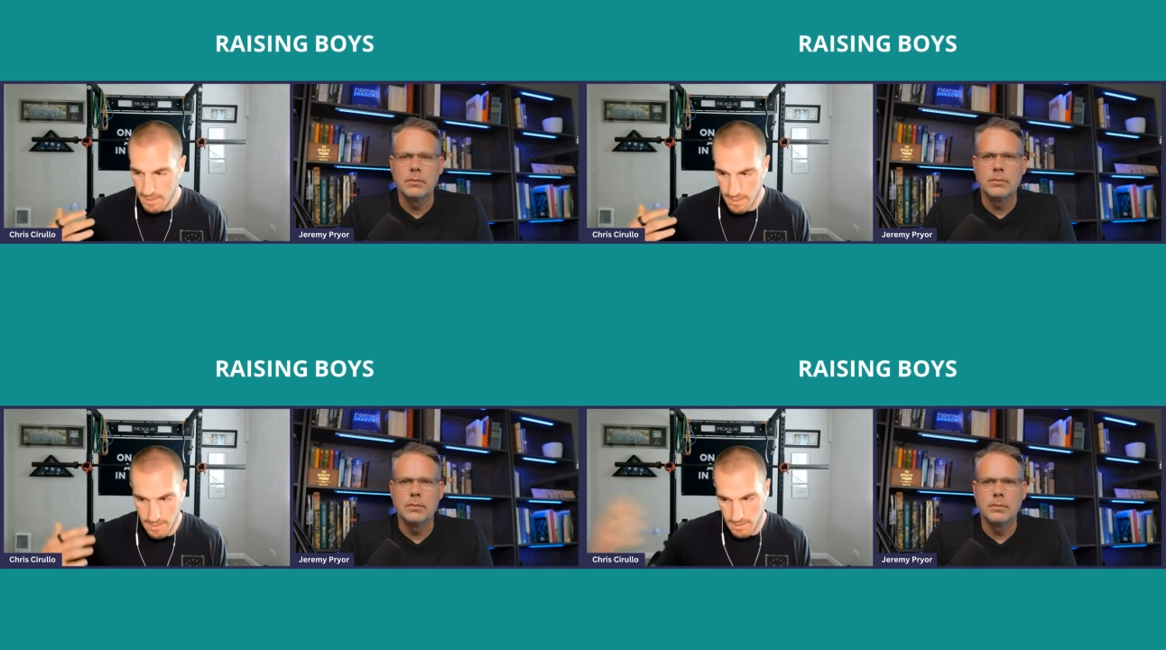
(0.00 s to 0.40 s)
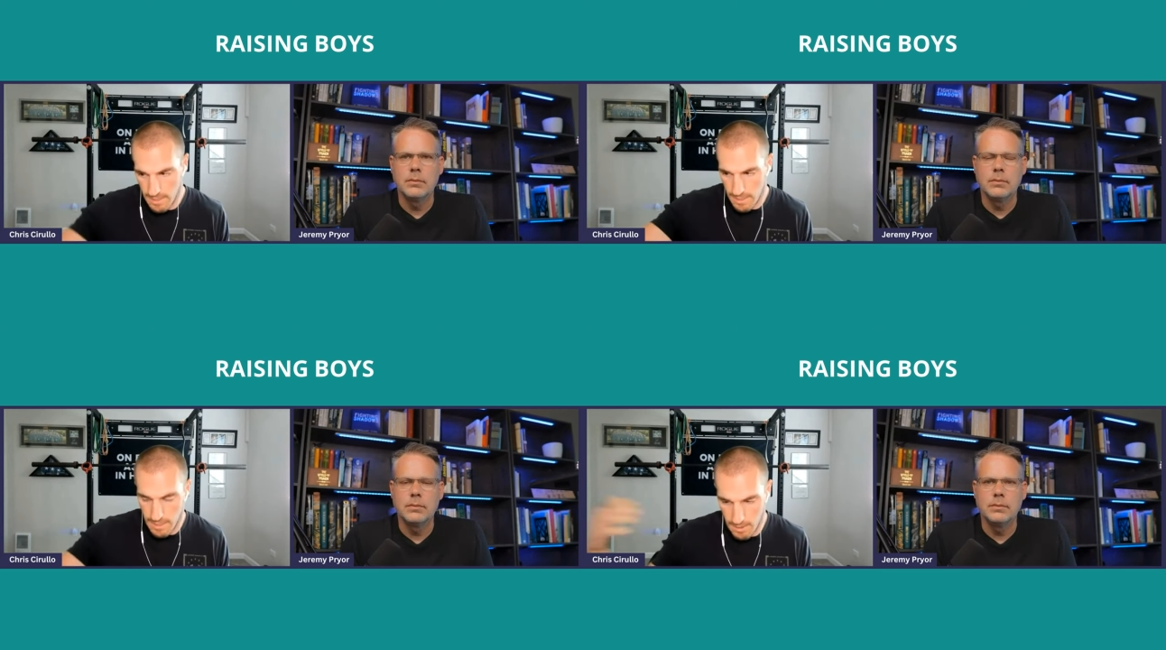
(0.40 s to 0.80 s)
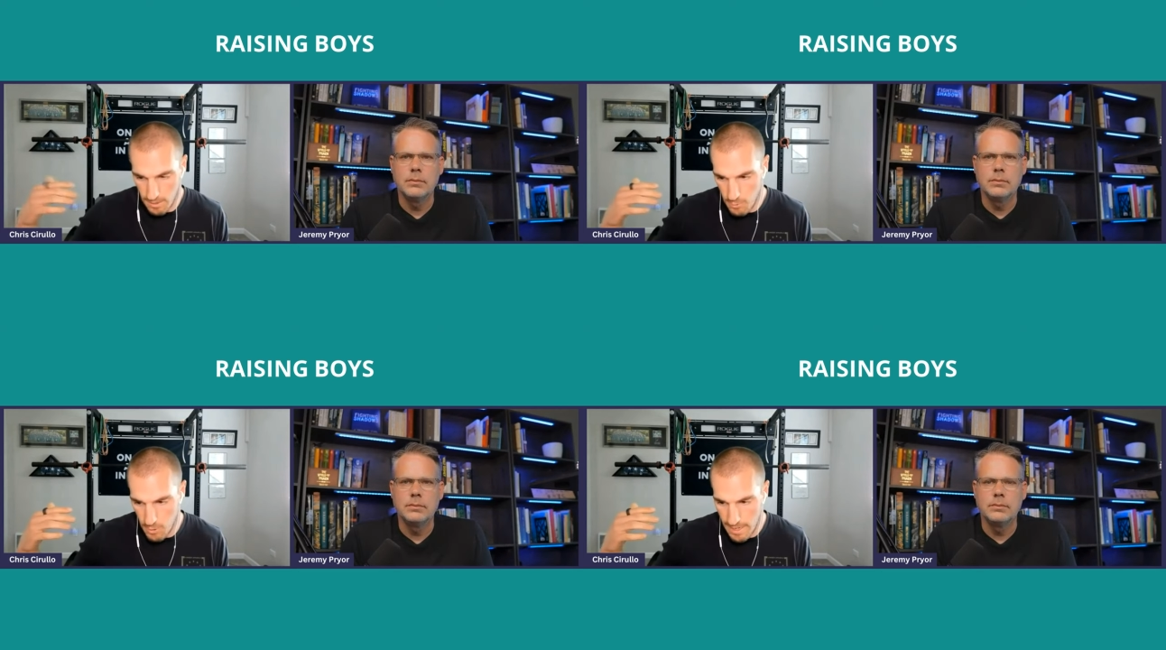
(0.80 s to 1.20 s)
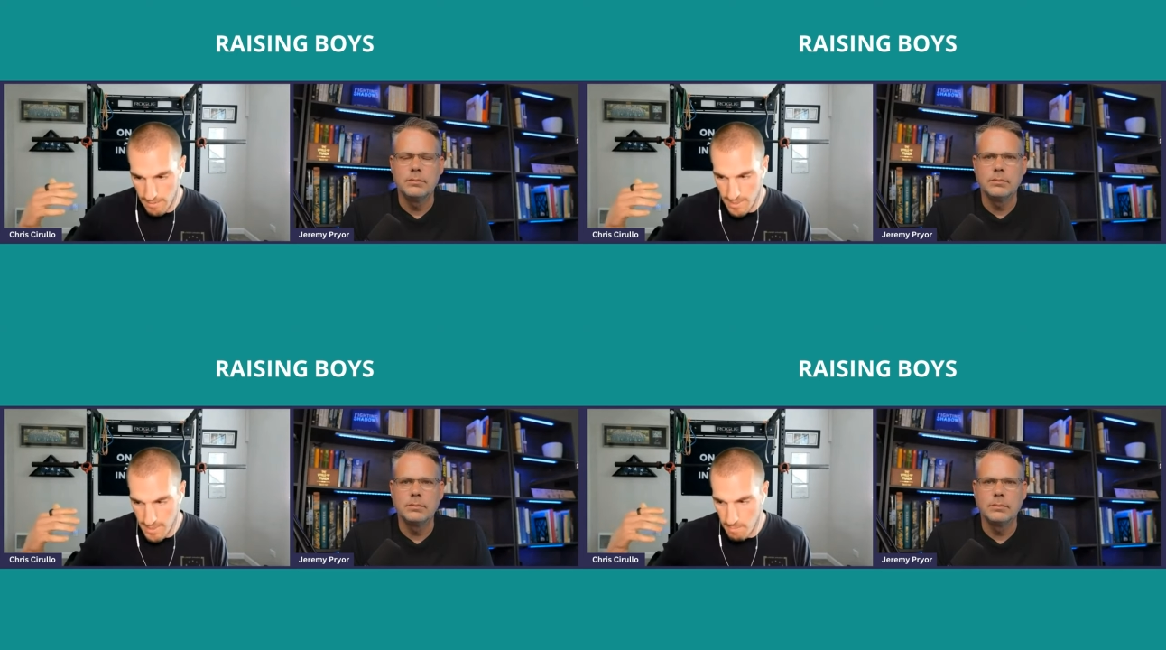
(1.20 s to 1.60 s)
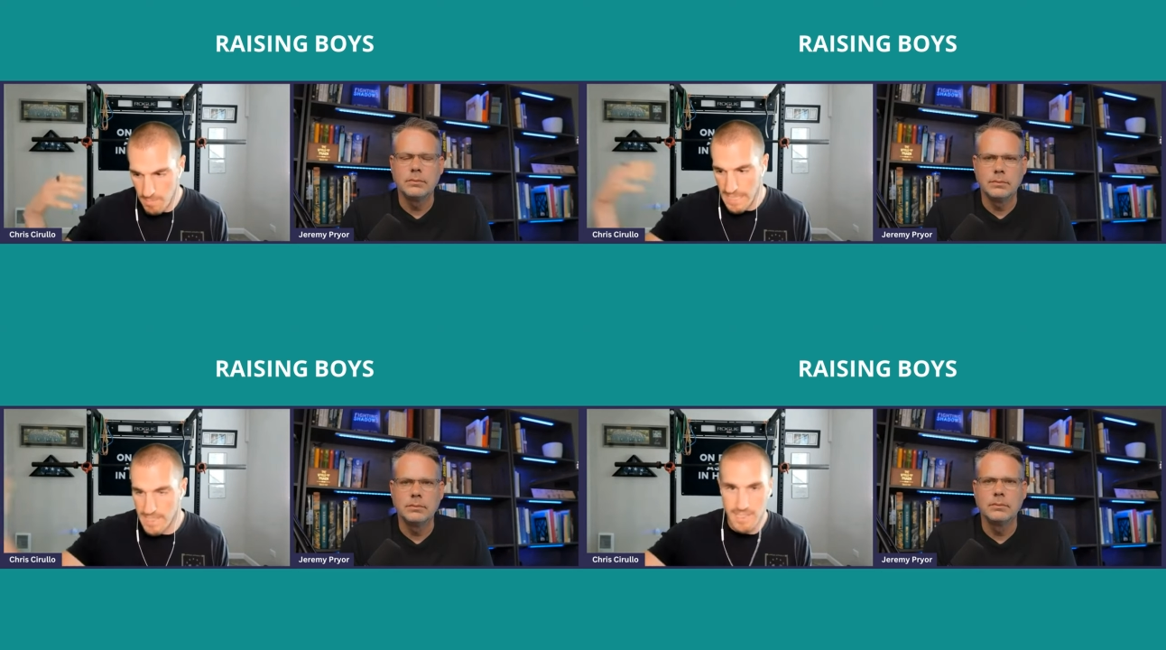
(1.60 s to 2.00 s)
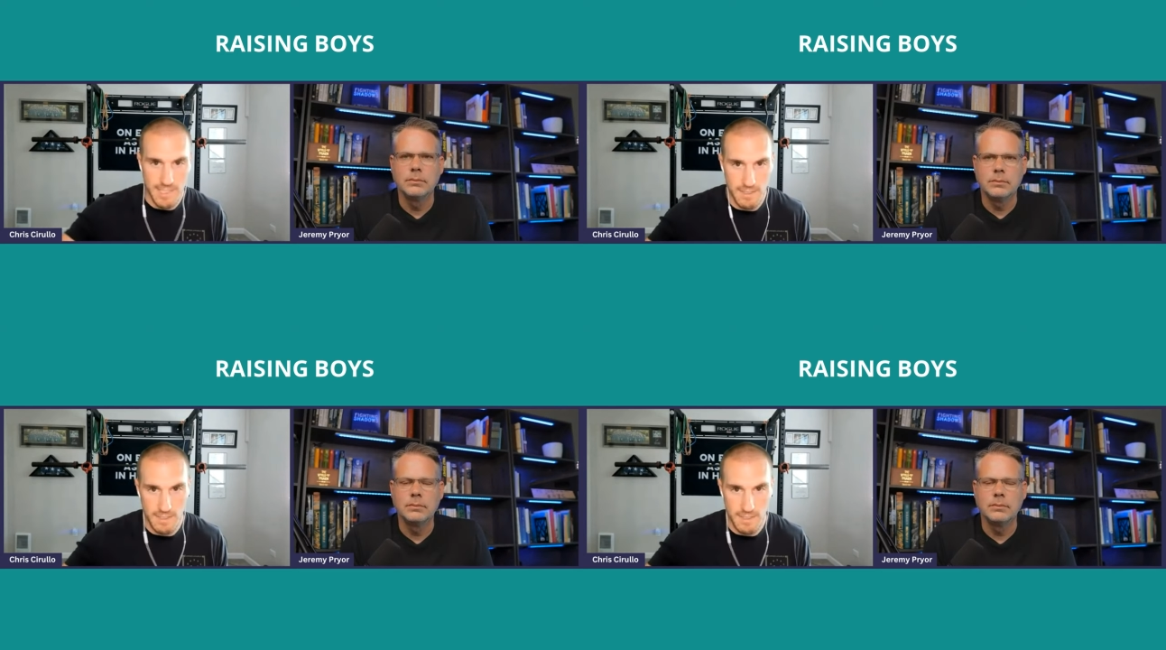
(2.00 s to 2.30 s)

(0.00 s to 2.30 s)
Speaker 1: it, if you have this immense